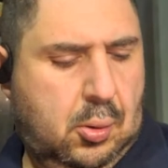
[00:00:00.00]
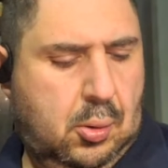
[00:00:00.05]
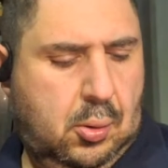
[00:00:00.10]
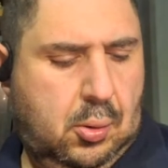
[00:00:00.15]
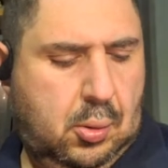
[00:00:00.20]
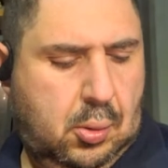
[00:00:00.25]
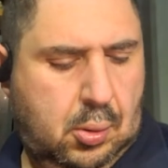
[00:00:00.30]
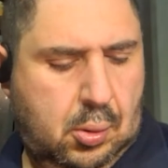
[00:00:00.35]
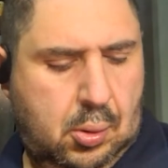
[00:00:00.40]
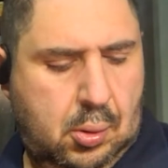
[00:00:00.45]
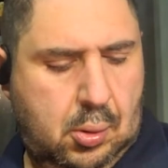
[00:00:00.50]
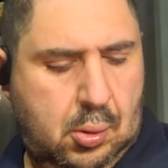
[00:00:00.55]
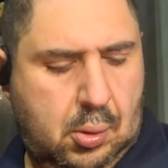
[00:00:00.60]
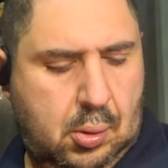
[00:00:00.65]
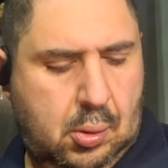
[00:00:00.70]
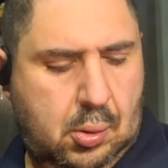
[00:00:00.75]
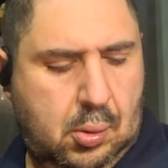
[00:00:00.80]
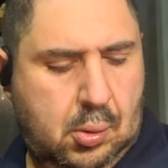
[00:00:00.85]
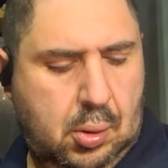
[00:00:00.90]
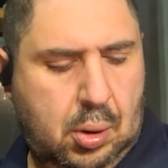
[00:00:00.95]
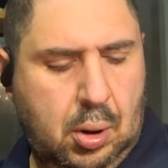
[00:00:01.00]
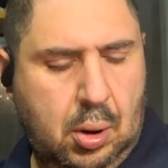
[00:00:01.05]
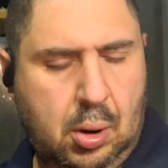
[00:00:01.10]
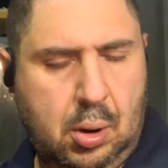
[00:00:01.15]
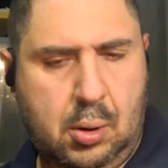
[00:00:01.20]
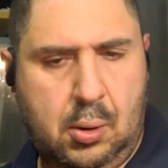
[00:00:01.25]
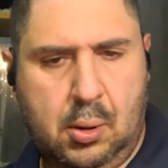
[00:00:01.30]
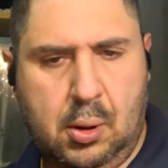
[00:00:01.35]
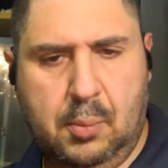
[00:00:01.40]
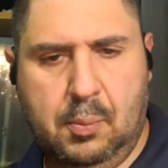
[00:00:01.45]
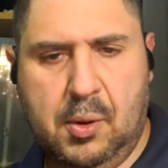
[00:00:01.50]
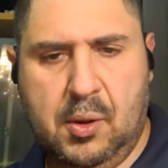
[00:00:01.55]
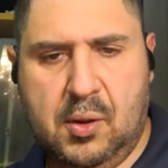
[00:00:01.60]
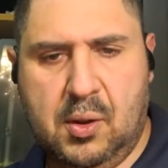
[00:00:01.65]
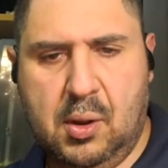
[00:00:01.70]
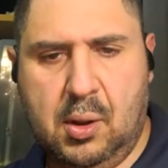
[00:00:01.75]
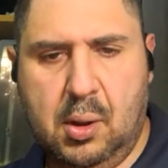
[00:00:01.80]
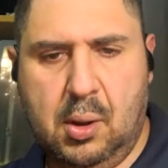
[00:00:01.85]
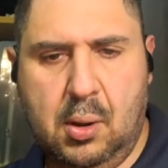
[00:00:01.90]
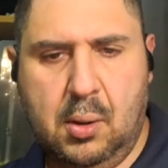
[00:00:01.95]
Uh, let me
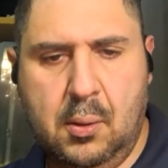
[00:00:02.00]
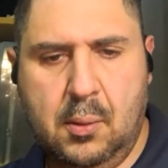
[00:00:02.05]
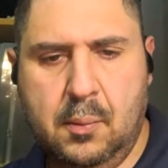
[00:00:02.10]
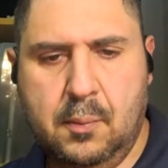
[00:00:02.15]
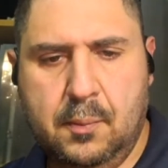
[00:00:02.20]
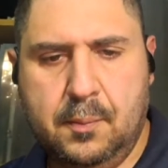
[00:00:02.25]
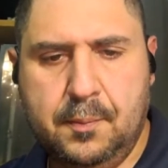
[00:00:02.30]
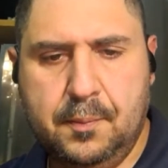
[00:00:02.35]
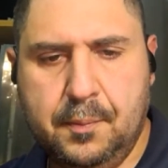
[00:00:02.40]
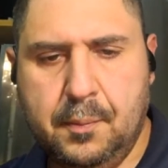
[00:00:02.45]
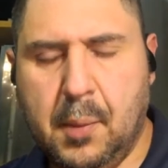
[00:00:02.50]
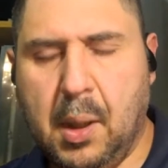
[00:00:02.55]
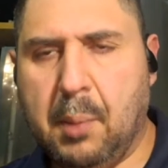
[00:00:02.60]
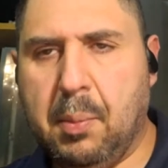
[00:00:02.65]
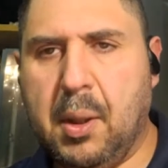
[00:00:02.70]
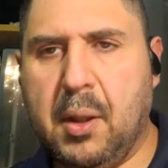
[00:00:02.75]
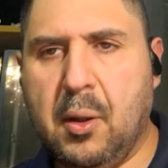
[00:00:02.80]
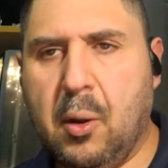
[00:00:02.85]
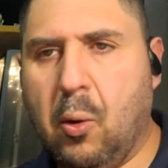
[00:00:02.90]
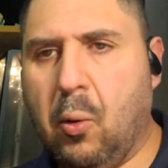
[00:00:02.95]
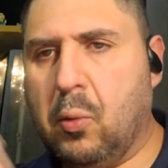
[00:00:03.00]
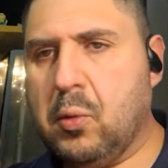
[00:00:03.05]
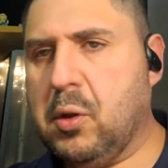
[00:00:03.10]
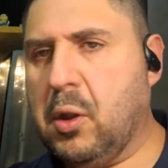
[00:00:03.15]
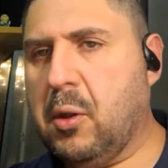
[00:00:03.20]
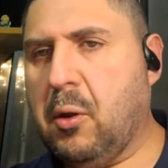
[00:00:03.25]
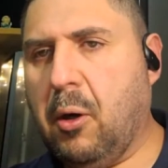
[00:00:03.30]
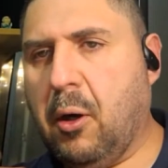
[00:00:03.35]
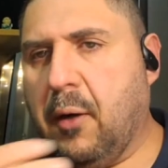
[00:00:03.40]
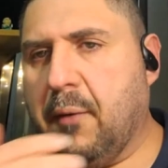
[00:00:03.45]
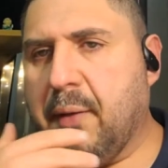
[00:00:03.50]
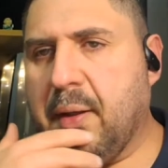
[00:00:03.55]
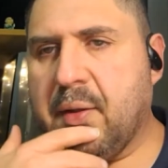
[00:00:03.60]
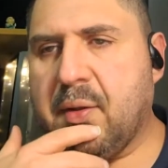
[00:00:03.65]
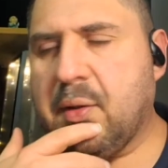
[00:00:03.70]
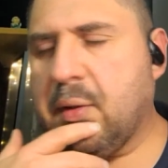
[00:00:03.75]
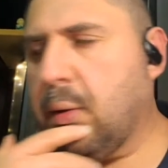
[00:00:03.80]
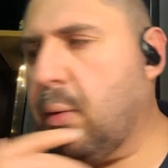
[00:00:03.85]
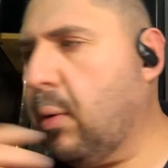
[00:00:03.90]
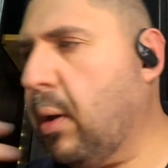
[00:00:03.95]
see. Maybe the Golden
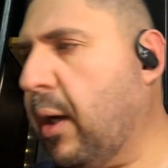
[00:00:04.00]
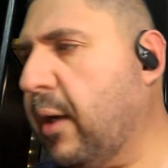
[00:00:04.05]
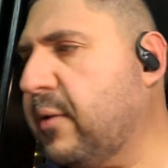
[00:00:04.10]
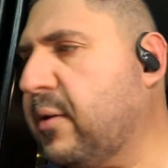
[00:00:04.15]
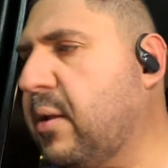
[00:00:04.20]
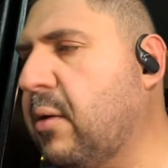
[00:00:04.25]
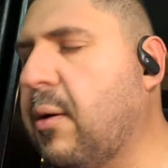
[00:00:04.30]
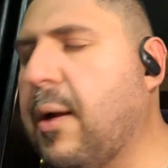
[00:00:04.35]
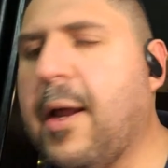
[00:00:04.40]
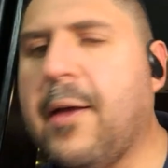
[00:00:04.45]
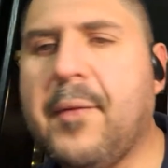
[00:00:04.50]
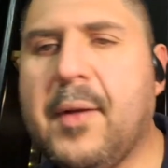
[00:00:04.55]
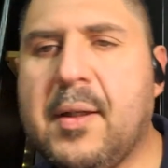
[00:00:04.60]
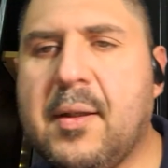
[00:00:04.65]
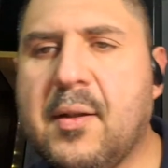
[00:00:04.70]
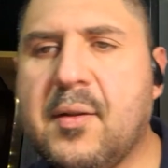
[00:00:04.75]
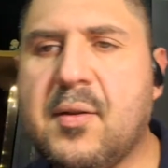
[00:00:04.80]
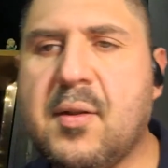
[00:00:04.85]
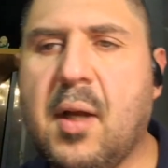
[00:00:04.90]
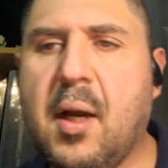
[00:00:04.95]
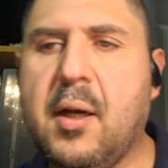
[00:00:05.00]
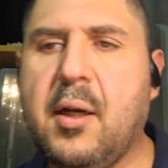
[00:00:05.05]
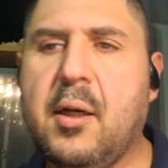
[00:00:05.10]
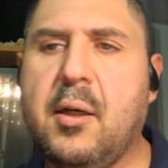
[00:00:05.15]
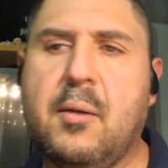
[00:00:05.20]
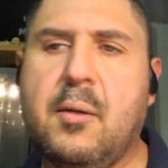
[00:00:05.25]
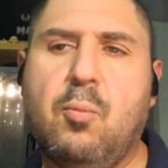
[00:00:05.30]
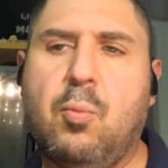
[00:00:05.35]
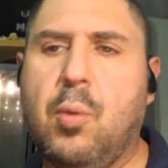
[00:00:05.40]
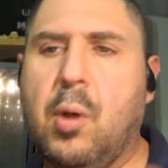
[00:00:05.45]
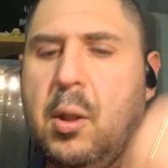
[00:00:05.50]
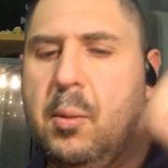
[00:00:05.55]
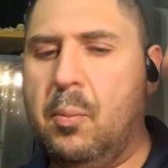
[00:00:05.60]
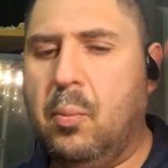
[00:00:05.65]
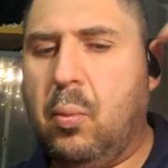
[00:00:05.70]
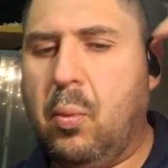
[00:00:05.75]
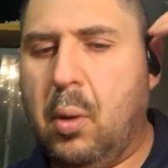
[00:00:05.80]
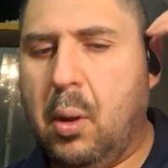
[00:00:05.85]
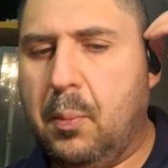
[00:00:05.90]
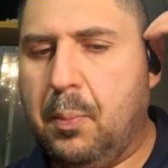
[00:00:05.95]
Harvest. So I still haven't decided what
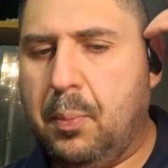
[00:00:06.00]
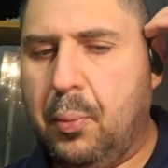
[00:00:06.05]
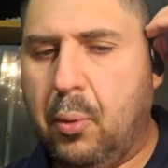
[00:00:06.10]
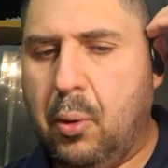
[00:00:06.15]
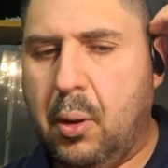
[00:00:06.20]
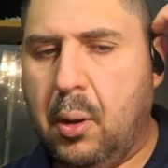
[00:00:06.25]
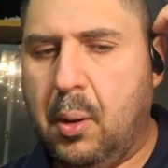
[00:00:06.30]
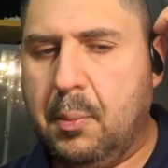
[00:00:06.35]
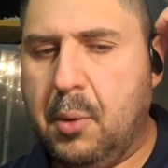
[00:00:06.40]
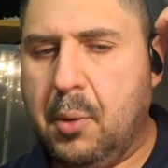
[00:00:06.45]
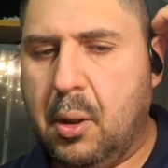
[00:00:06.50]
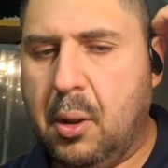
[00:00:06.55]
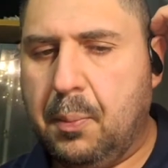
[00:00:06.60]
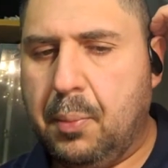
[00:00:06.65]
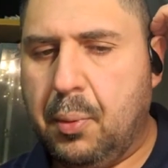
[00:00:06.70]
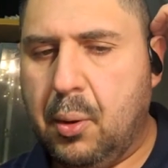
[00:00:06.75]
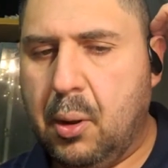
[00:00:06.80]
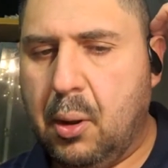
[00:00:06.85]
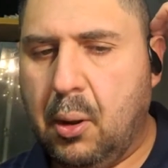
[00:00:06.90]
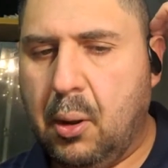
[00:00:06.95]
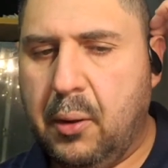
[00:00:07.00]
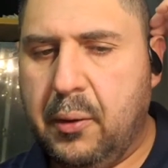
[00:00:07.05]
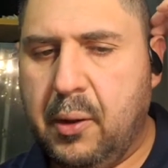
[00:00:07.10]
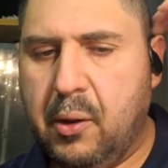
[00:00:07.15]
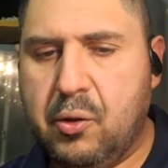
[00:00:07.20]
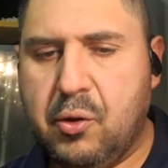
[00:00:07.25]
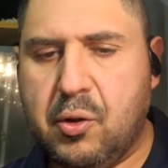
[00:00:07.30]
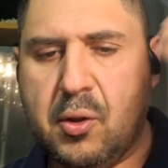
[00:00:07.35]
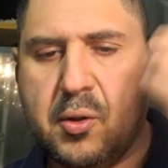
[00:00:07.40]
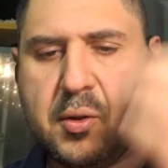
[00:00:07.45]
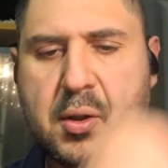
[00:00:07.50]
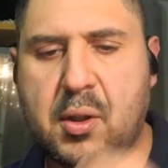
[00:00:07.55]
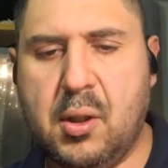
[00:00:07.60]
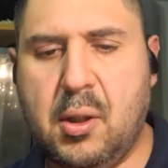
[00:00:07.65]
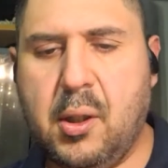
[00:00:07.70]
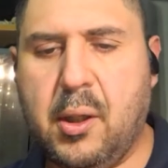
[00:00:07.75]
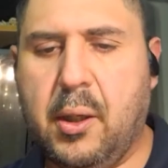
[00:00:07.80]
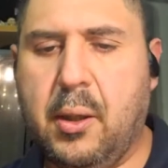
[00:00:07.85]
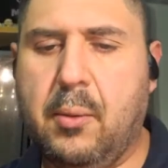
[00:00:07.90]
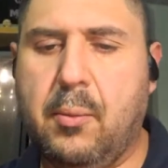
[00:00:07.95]
board I'm gonna put on there just
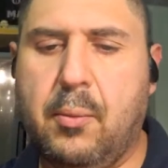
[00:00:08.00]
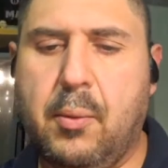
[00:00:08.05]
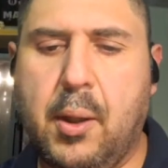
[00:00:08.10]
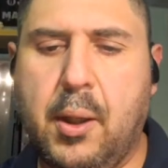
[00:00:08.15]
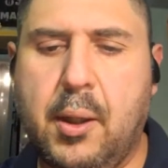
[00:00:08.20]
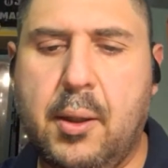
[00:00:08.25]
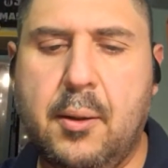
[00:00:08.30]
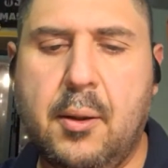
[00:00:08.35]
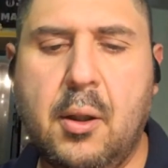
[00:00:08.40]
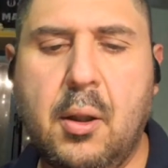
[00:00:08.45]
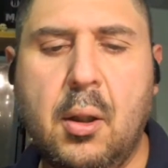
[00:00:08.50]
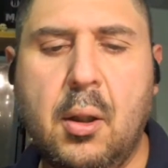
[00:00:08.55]
yet, right?